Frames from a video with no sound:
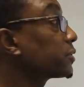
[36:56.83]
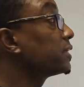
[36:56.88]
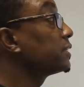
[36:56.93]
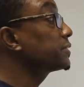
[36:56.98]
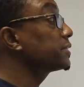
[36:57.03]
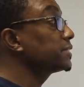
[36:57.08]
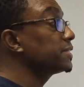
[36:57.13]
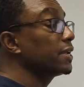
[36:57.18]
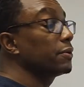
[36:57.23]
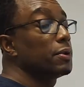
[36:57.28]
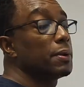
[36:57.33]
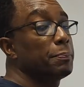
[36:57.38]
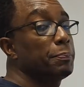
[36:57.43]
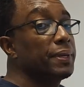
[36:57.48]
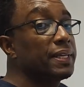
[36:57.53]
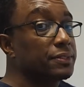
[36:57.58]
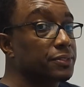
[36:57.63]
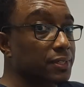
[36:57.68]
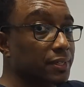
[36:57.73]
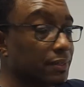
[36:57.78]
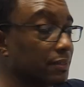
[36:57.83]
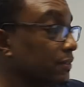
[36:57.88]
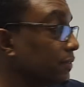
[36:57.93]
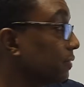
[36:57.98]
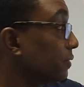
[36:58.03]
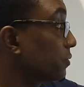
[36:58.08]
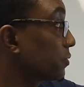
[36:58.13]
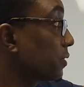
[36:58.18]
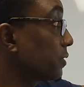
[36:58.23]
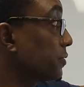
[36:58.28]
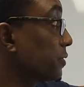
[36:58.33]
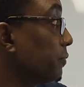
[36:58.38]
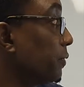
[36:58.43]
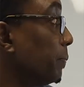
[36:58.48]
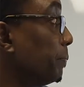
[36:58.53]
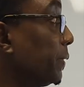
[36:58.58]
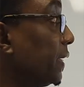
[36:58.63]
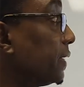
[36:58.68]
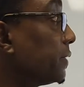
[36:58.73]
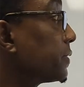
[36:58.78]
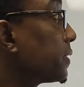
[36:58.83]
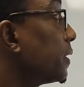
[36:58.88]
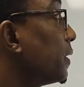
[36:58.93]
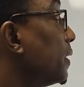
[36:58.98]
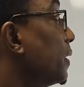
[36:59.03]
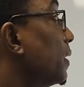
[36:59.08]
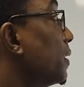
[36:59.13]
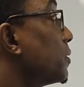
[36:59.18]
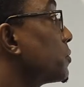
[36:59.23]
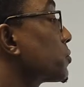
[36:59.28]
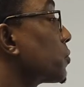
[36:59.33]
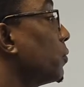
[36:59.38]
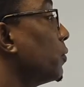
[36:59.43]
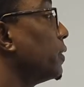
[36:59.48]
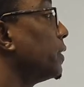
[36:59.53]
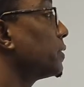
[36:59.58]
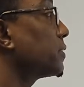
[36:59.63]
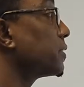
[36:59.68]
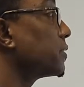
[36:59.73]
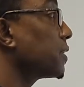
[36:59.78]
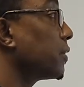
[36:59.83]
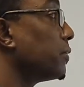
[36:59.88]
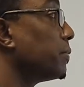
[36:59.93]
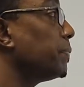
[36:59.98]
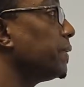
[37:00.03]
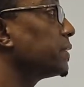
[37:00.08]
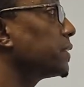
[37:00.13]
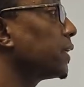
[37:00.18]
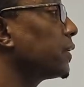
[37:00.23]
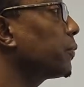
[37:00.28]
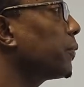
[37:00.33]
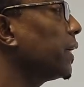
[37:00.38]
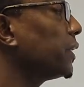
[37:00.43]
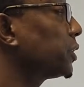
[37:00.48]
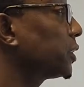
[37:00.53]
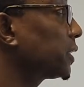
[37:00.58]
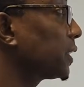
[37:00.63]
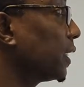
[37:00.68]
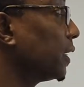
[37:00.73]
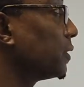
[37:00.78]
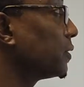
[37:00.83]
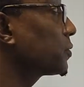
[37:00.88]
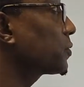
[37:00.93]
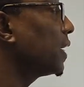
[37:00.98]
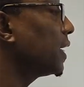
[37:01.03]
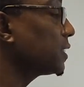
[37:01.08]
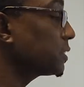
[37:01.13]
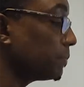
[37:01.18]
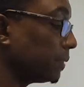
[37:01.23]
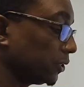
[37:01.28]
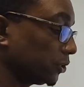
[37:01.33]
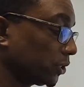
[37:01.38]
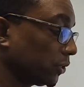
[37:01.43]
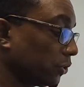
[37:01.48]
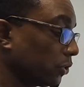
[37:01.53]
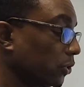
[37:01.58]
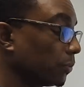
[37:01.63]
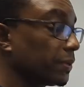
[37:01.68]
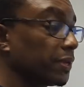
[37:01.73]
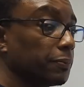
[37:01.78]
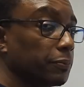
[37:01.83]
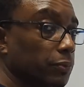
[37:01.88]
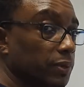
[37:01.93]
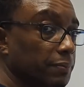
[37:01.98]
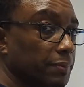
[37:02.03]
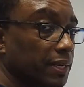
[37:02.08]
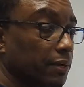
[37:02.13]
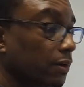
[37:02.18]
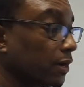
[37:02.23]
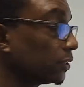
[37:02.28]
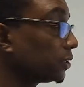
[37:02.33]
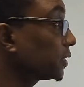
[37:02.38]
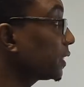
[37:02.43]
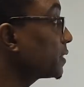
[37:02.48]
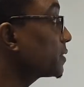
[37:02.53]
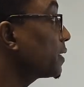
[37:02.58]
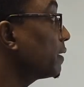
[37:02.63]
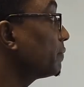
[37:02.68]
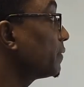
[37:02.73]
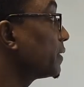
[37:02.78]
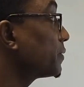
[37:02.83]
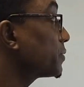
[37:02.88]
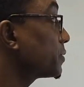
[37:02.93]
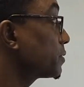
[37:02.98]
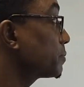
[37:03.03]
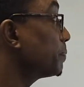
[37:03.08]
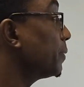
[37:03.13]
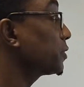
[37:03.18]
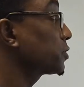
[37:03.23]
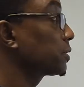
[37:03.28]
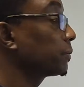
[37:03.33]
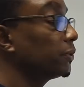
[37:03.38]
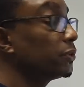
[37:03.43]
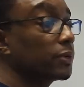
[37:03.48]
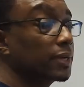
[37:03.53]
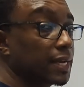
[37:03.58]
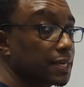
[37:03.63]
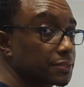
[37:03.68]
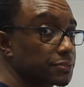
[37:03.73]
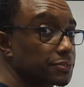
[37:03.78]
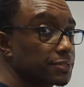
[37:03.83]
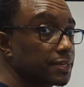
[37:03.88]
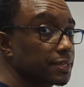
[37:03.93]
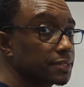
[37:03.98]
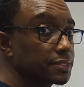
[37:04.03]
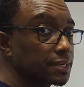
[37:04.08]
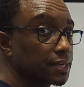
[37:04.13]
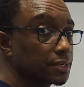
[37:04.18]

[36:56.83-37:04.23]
so this is a repeat. So you see repeat. So this is a repeated question. So let's make sure we be conscious of this. It's possible you can see this